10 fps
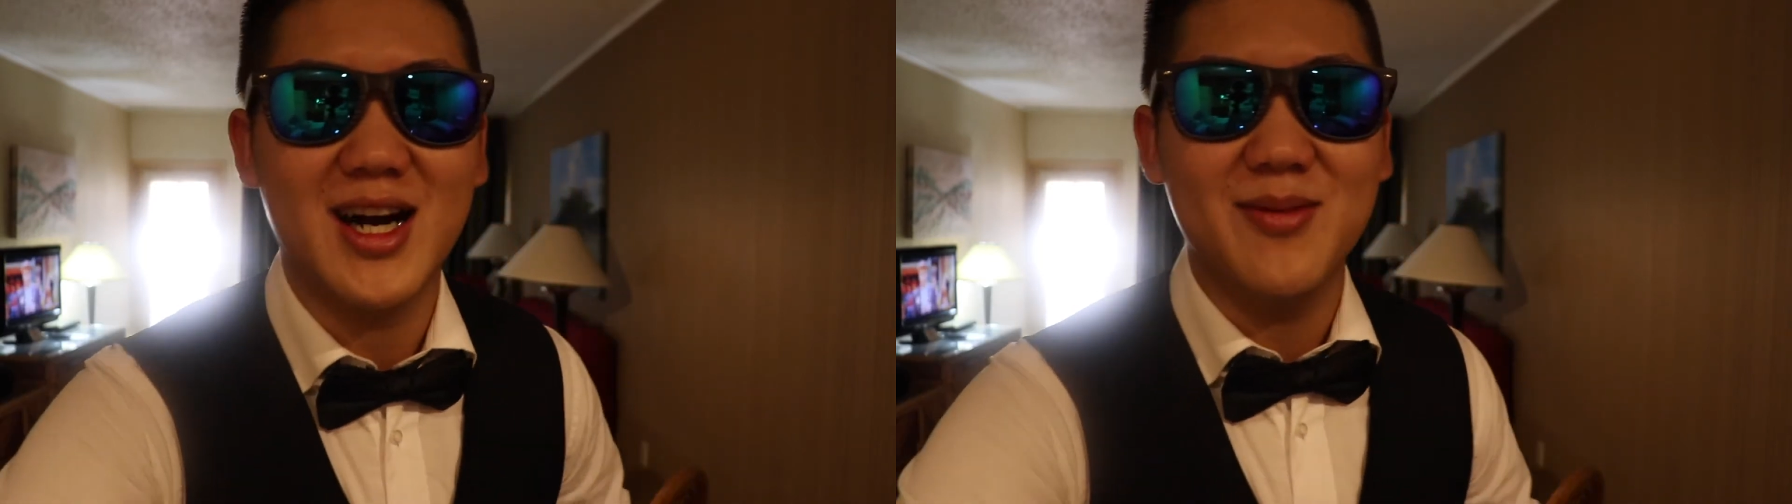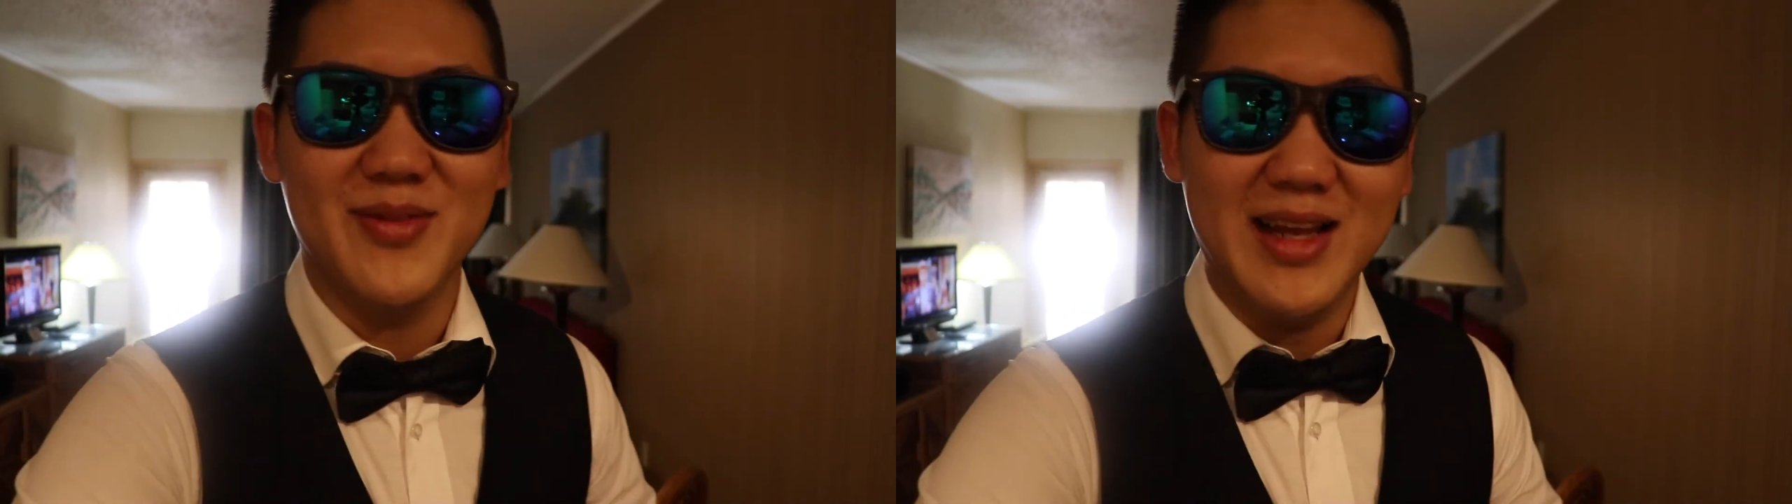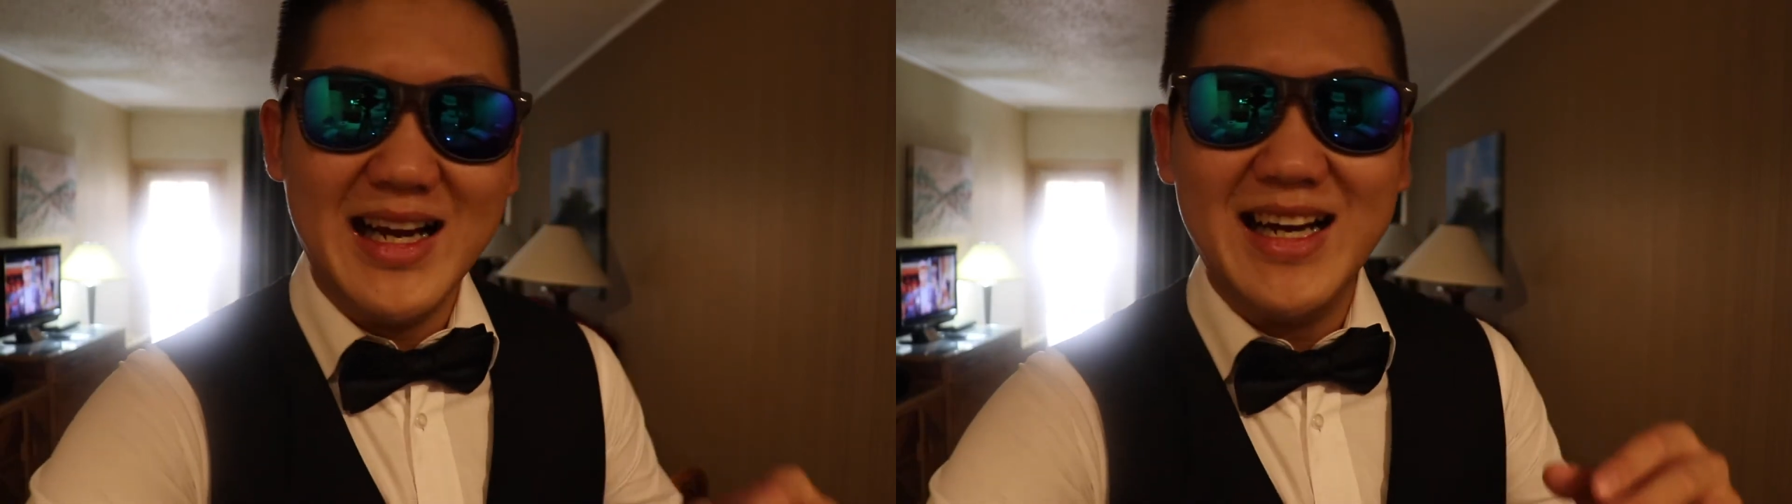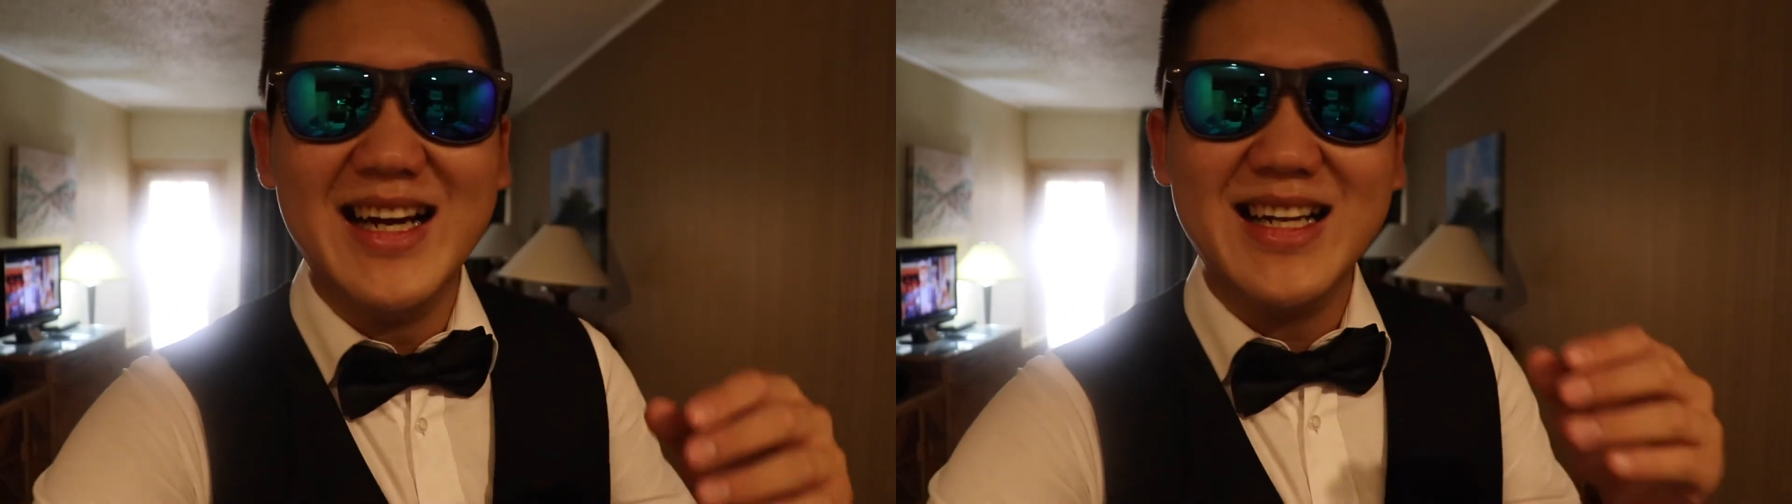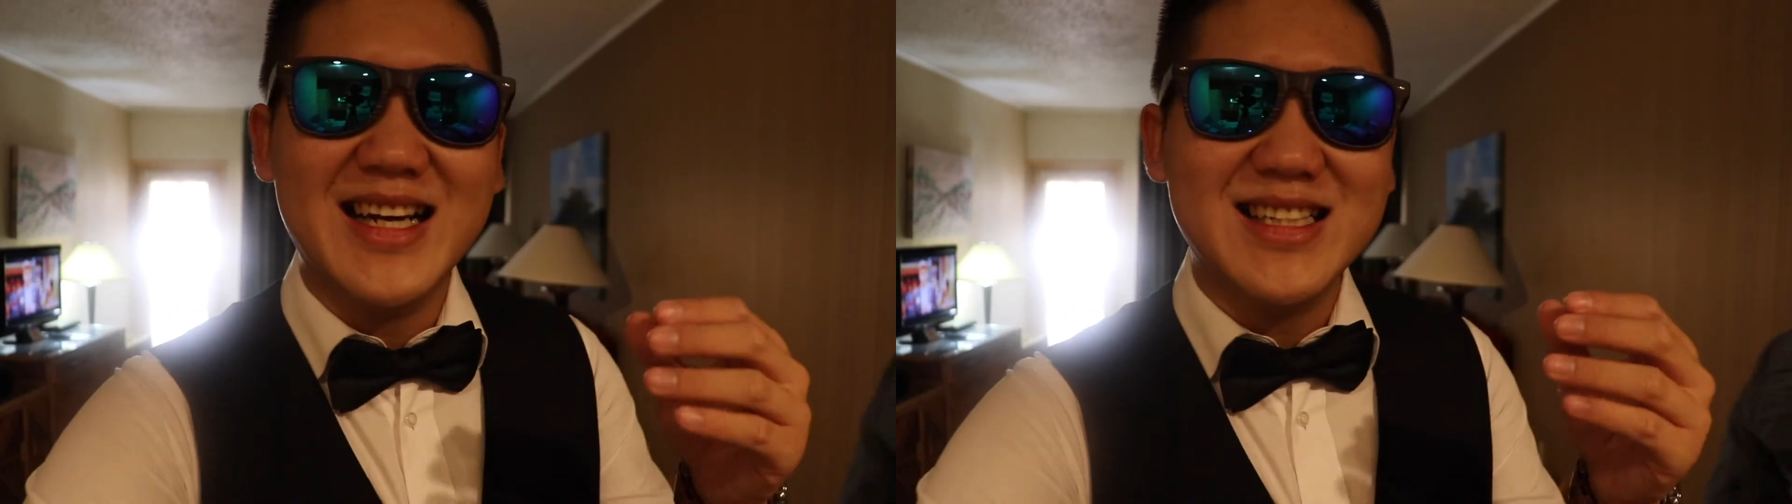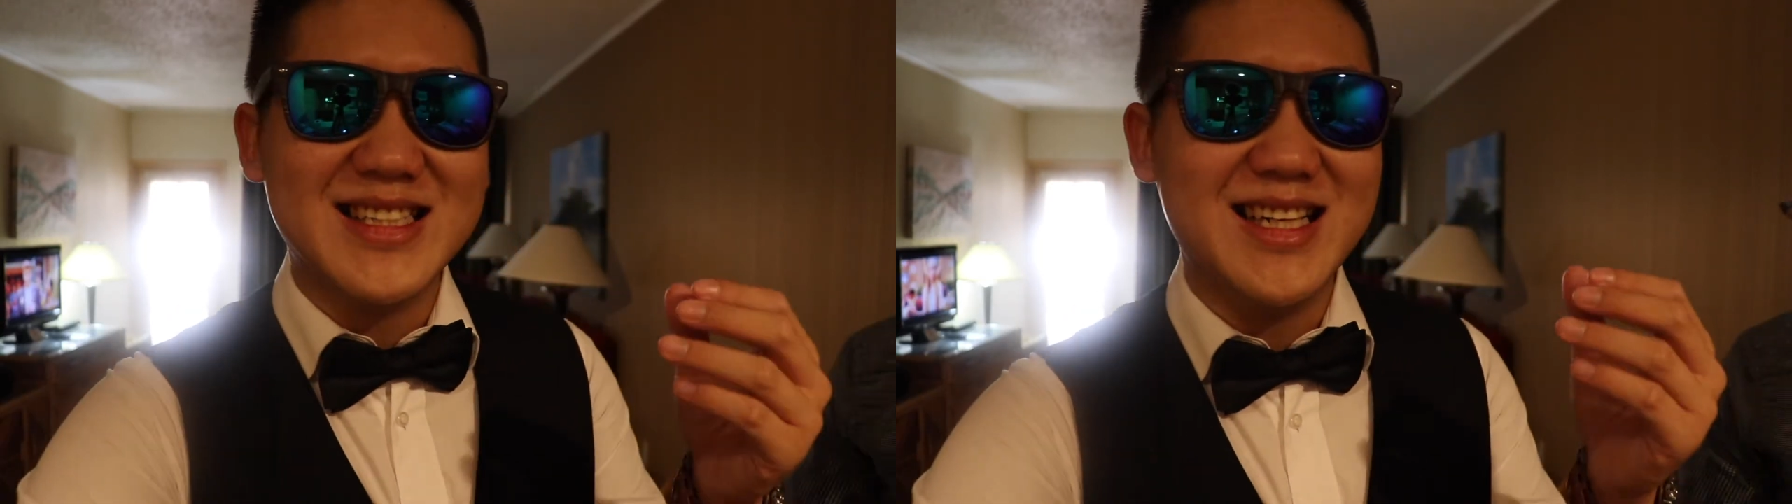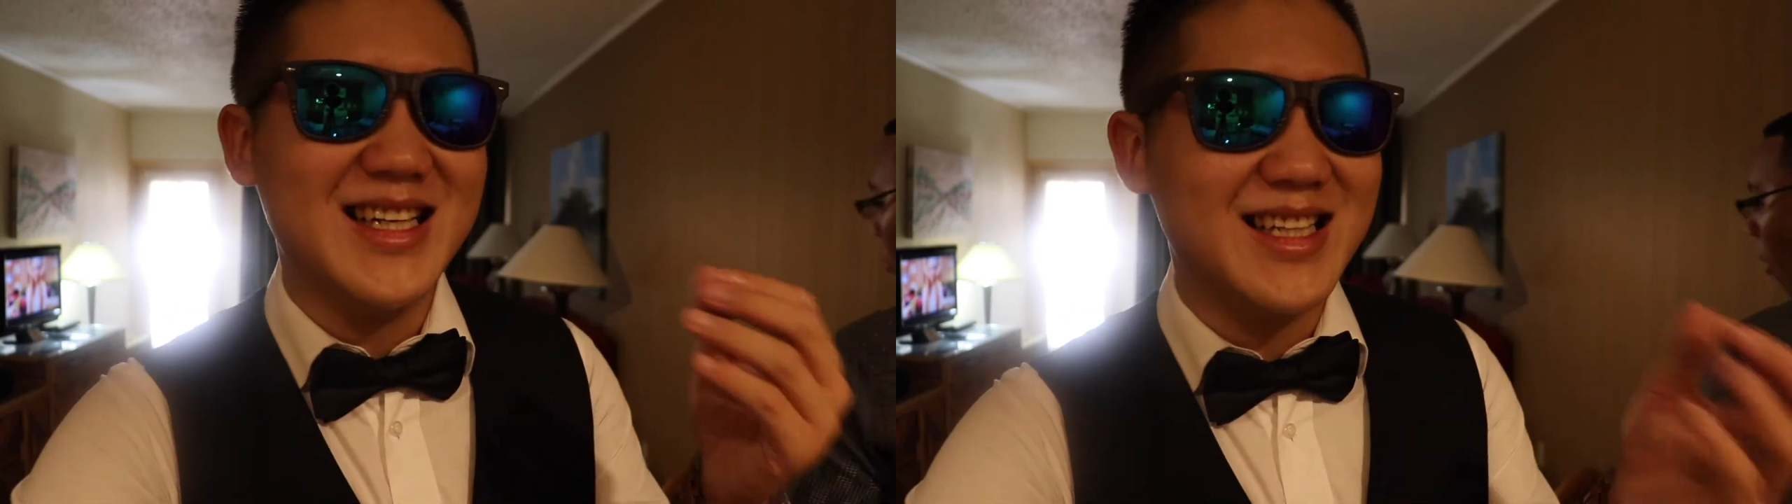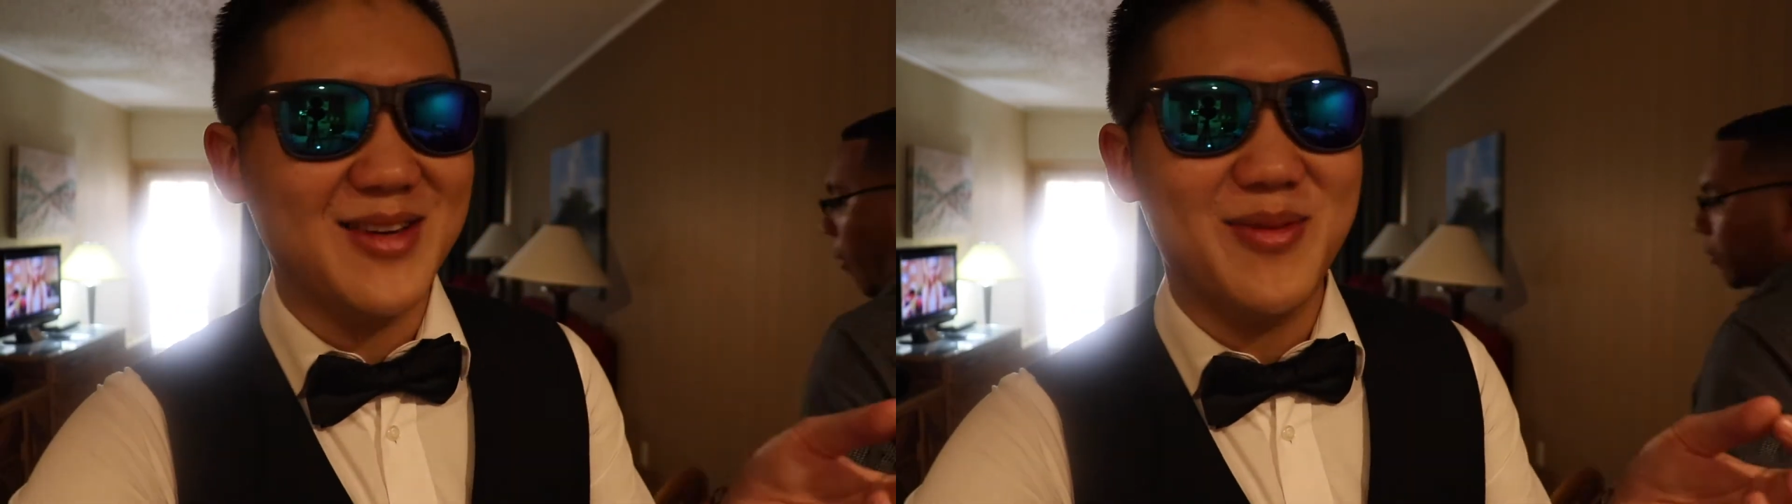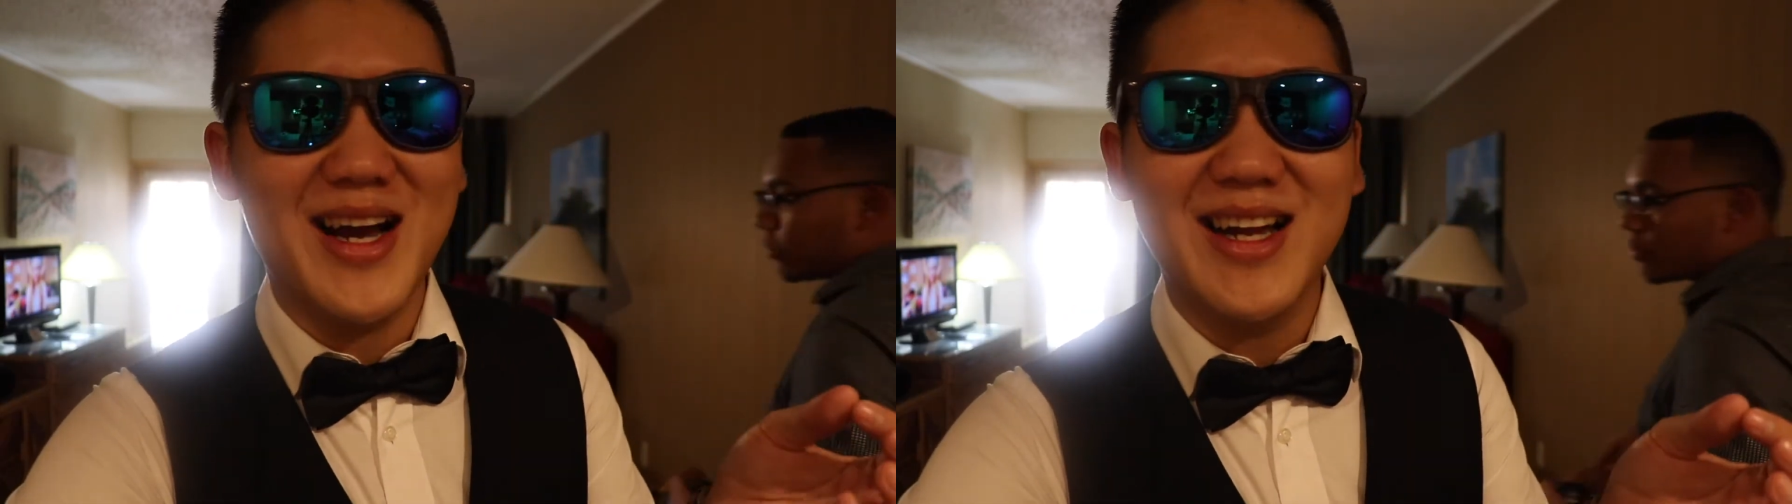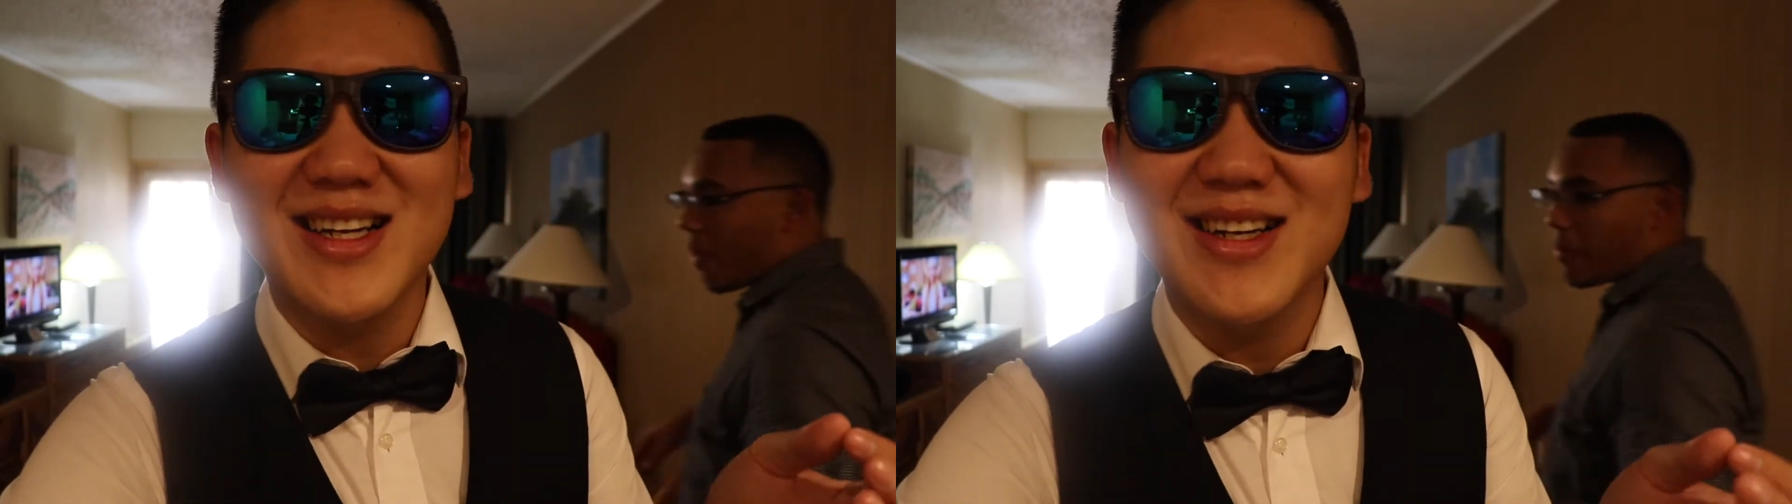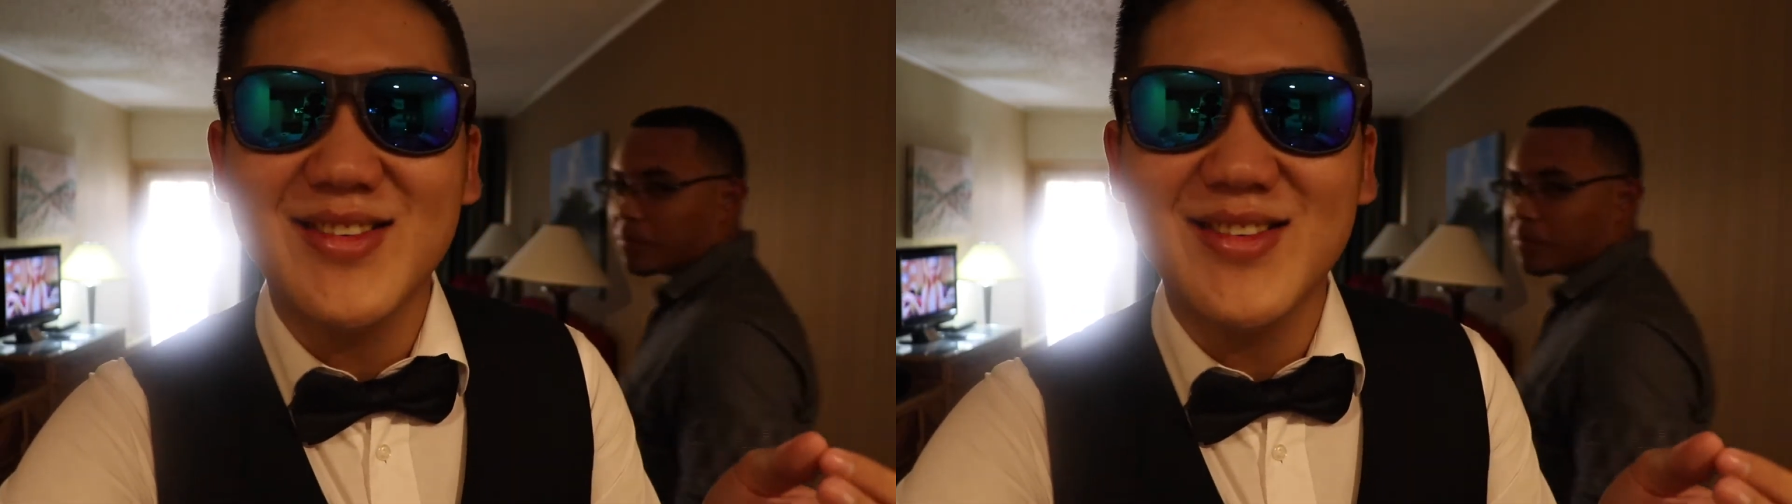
Not say anything bad,